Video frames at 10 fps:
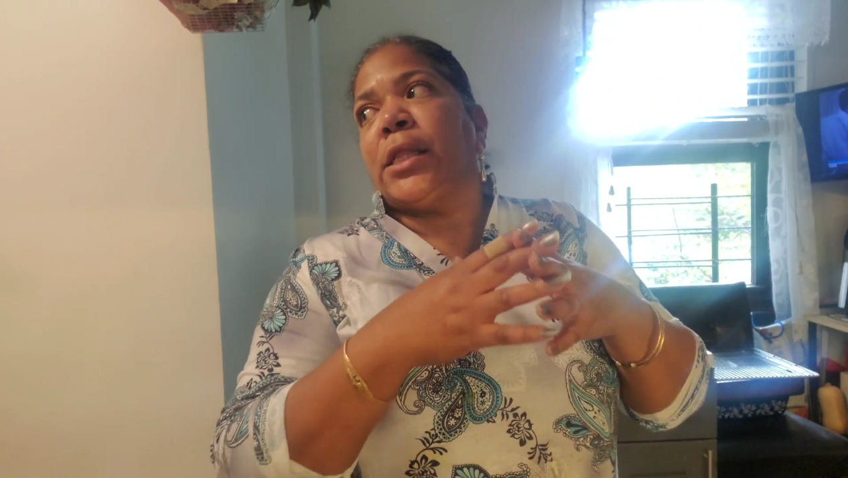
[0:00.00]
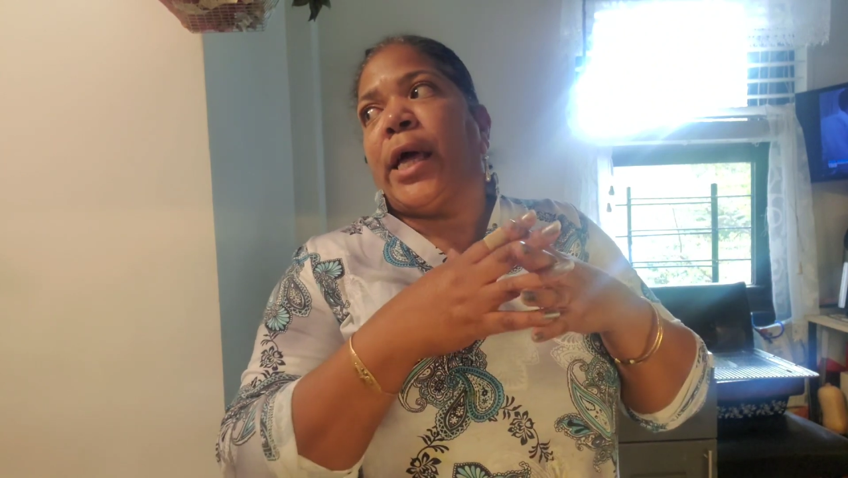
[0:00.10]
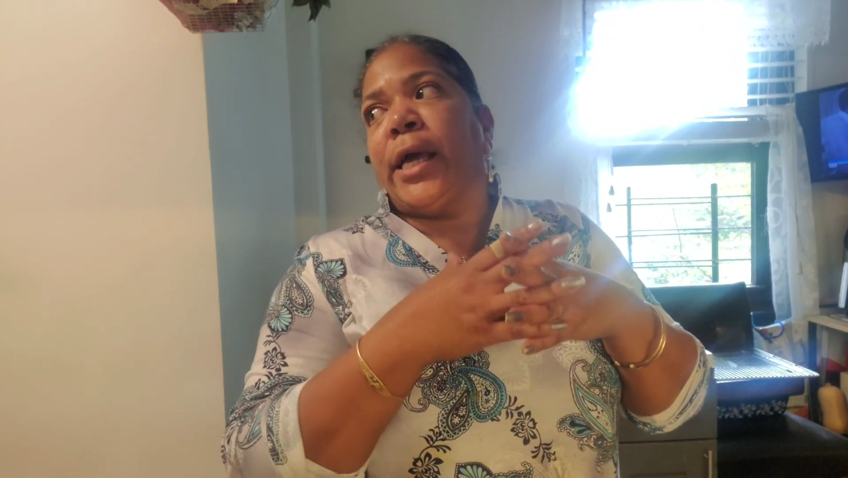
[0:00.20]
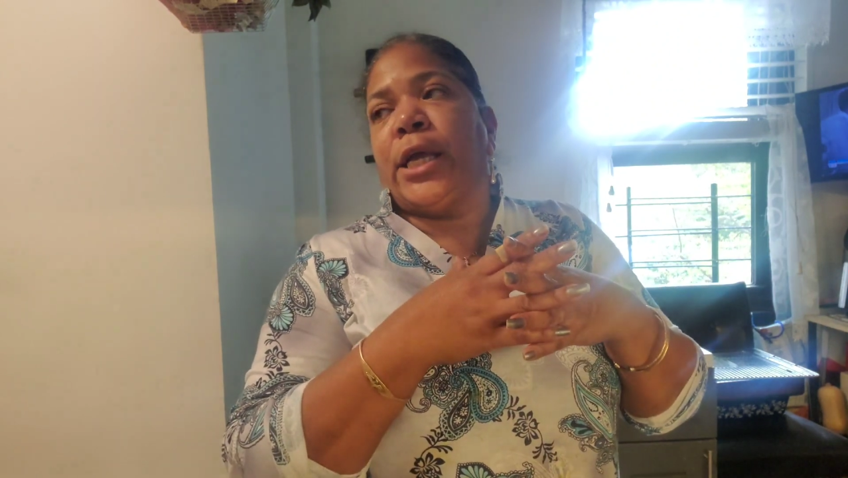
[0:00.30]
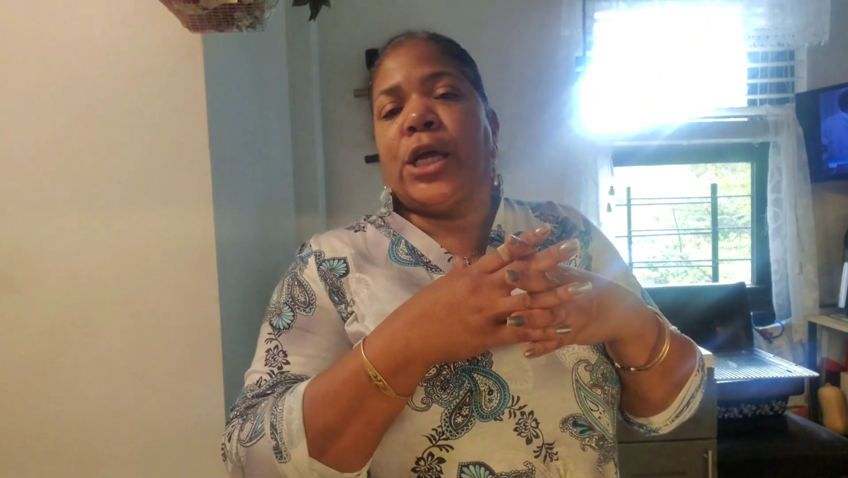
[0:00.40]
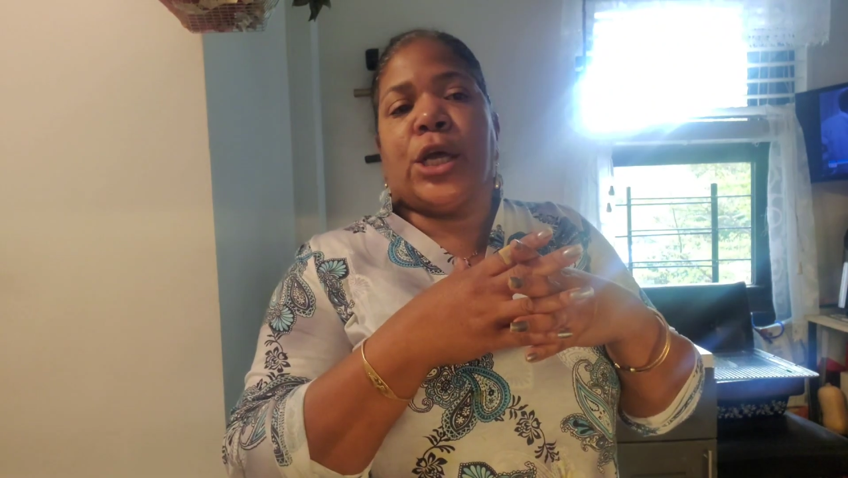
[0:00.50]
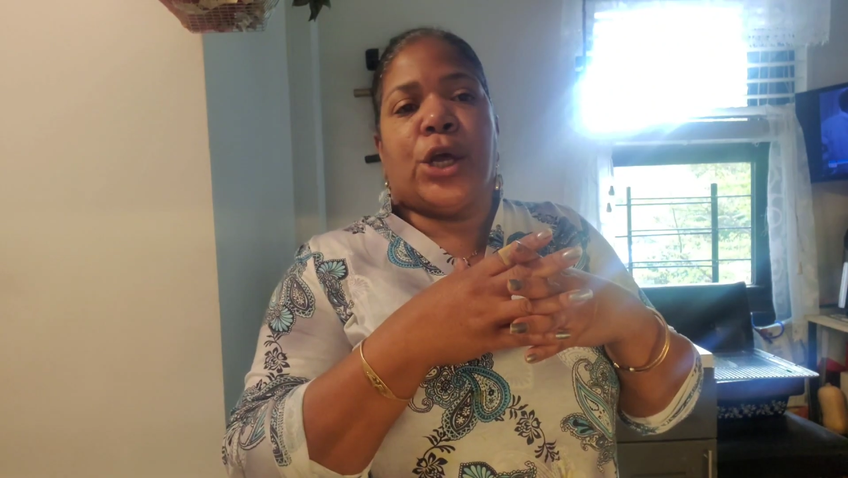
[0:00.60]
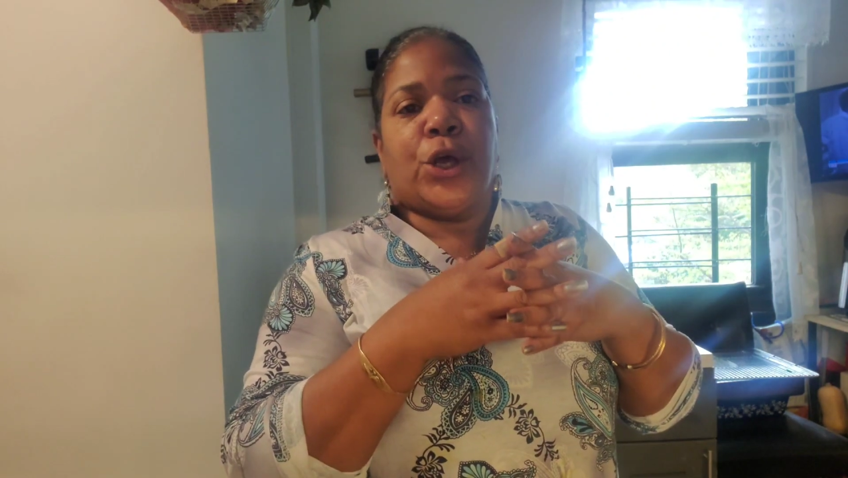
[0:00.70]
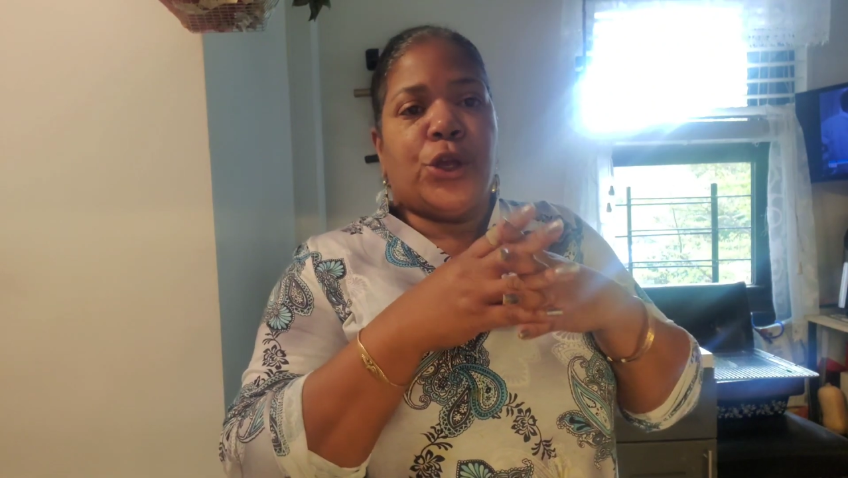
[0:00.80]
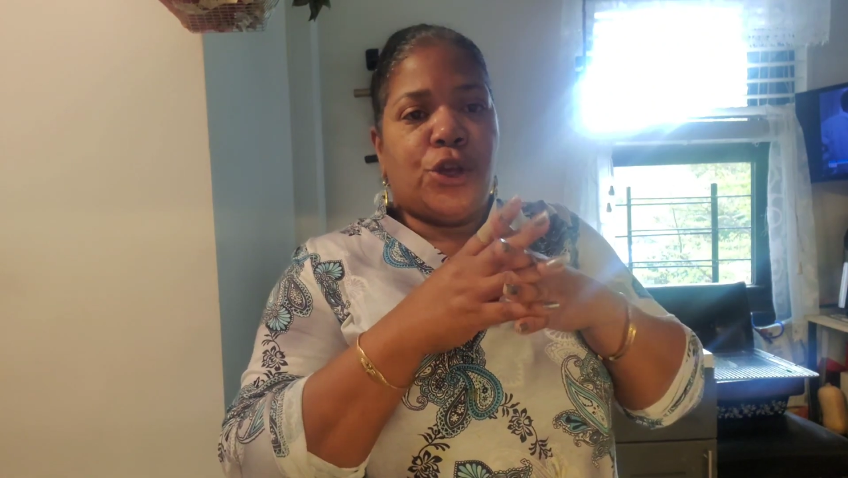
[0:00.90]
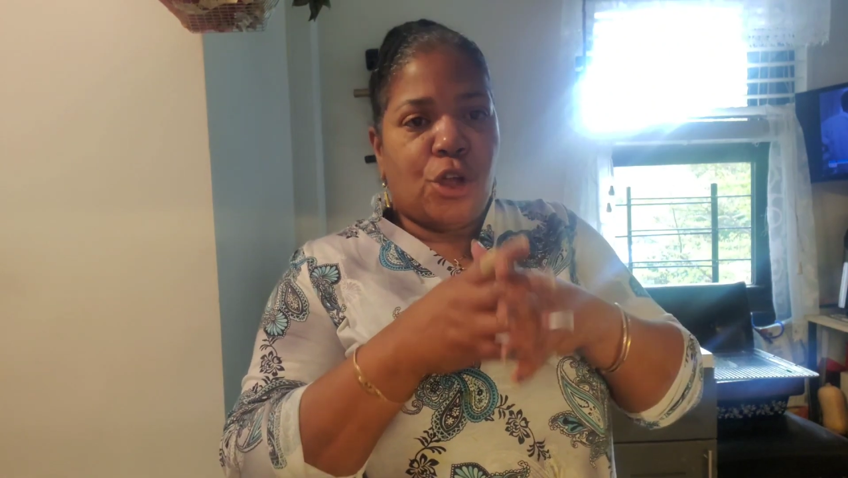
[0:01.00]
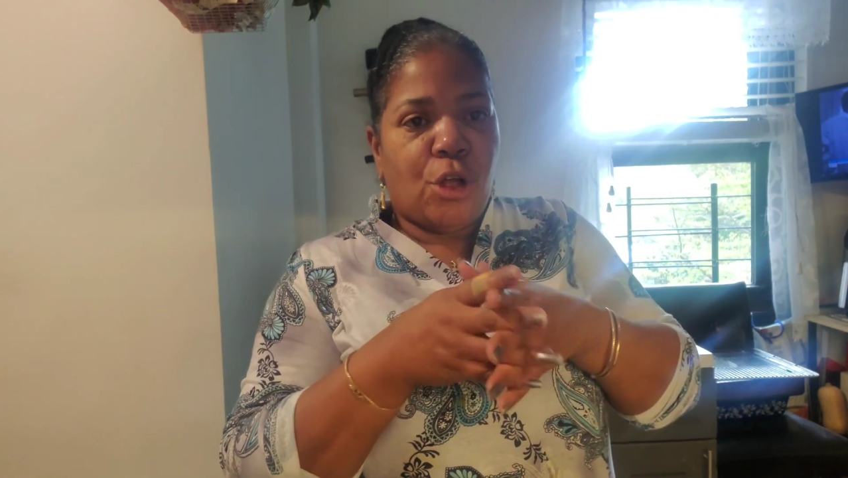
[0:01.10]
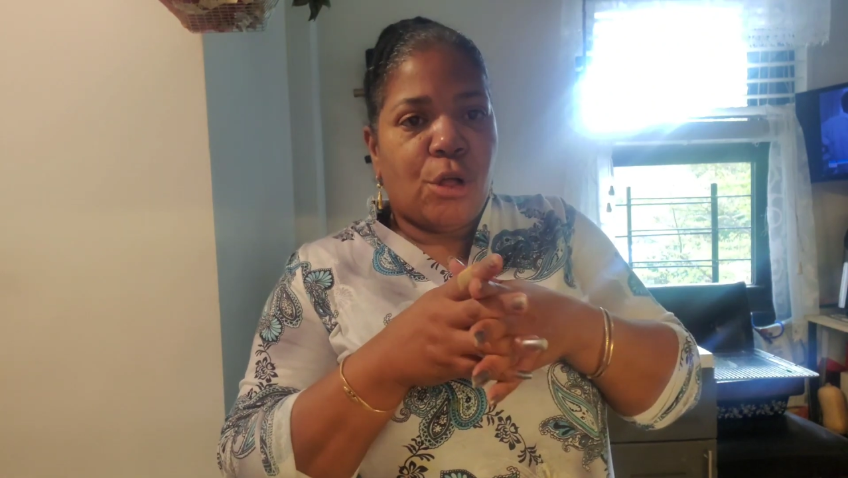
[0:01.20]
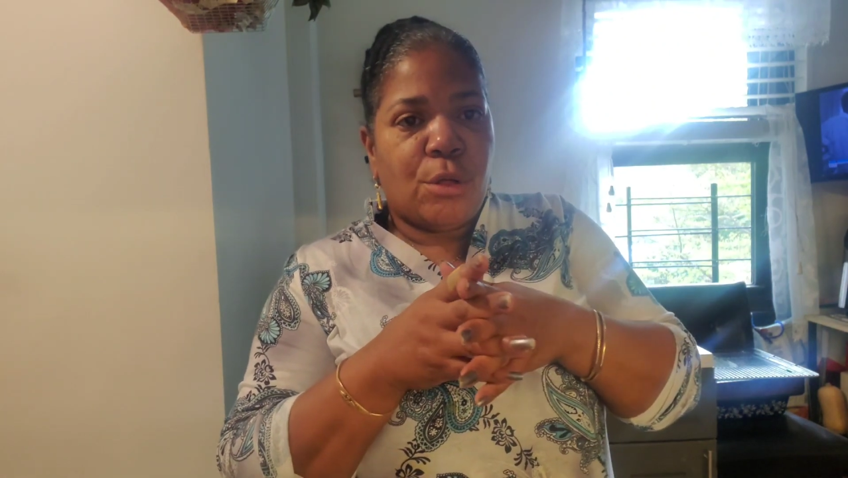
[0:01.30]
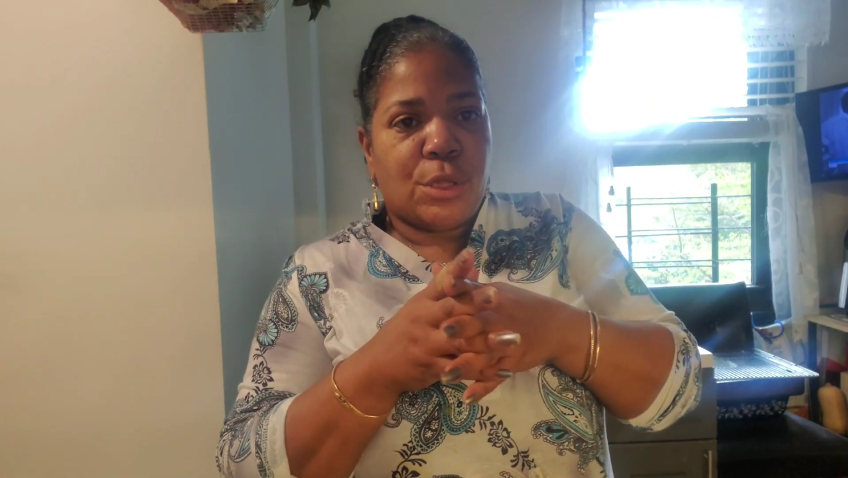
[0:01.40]
Like
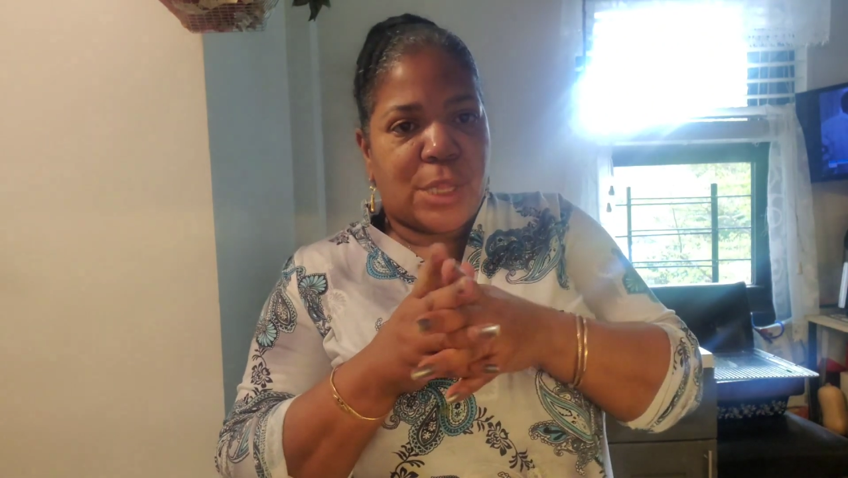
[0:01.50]
your